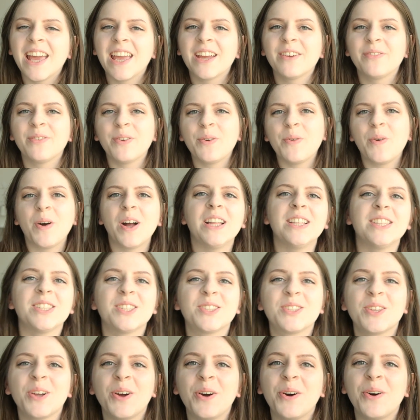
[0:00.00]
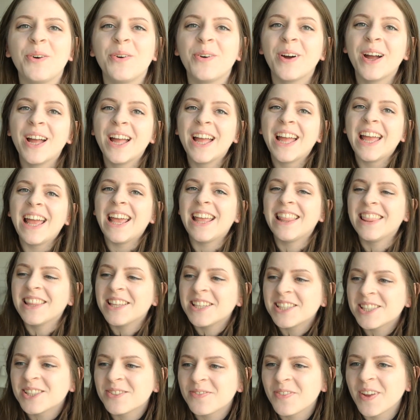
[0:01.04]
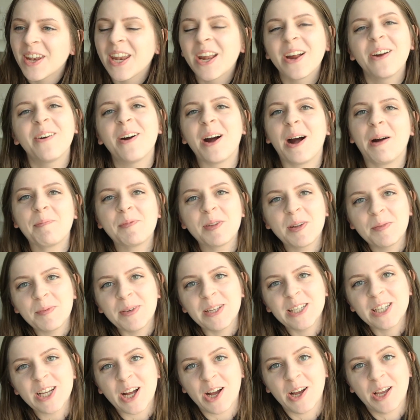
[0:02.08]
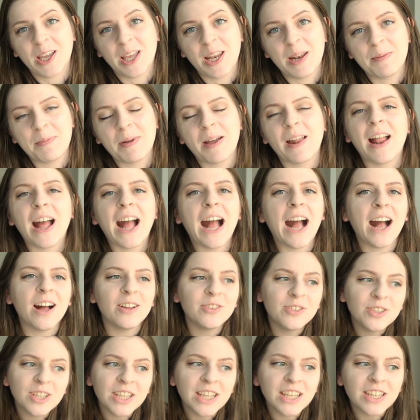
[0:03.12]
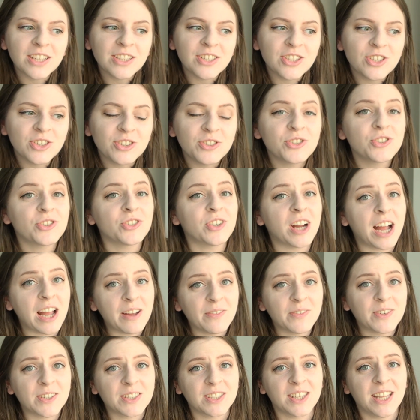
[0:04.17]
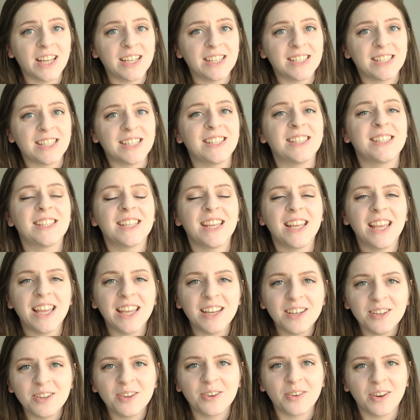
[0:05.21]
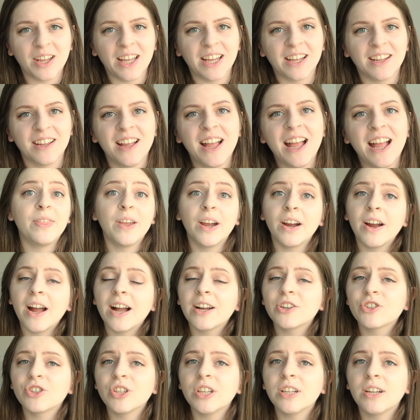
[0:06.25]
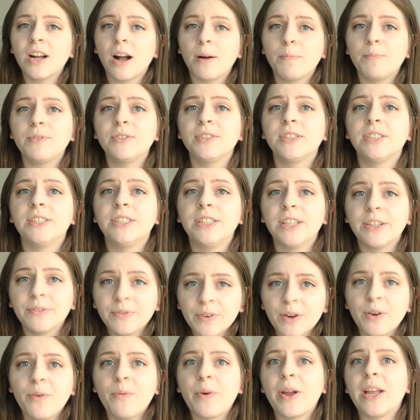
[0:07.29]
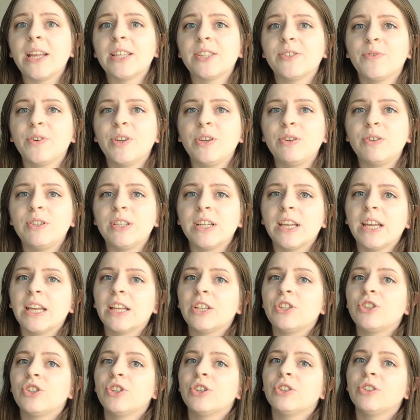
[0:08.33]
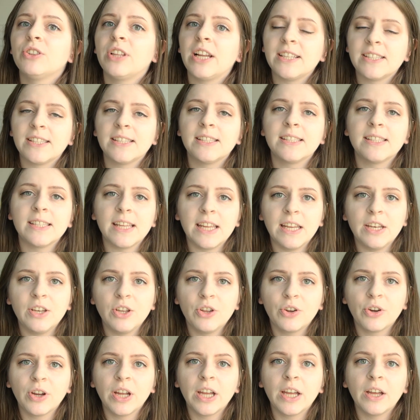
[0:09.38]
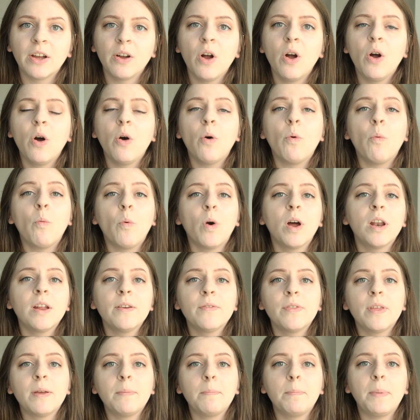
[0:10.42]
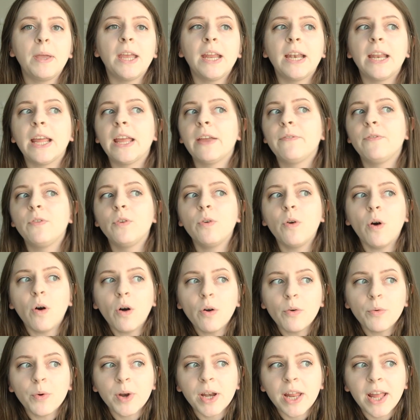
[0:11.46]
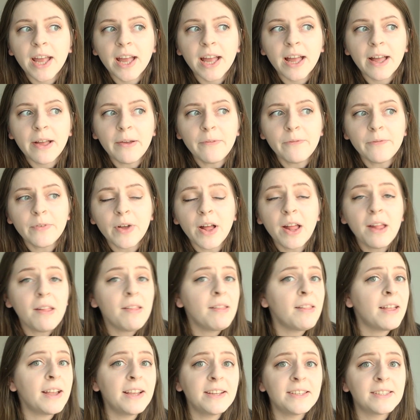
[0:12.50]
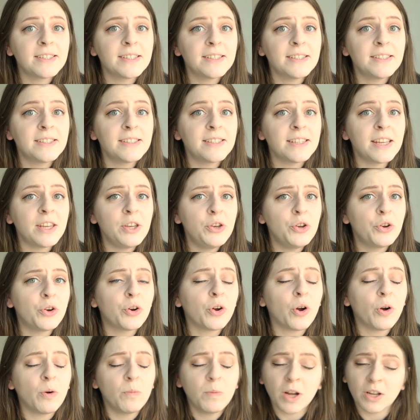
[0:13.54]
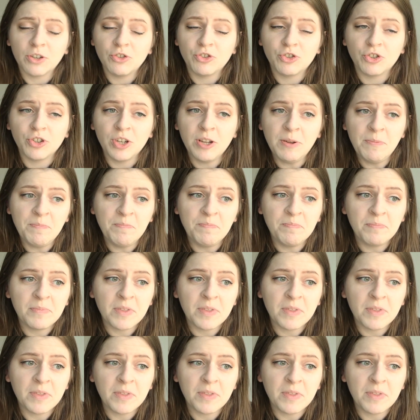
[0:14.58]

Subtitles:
Hey everyone, so in this video I'm going to be talking about how to get your driver's license in Korea. There are actually a couple different ways for you to get your license in Korea. One of them being if you already have a license in your home country,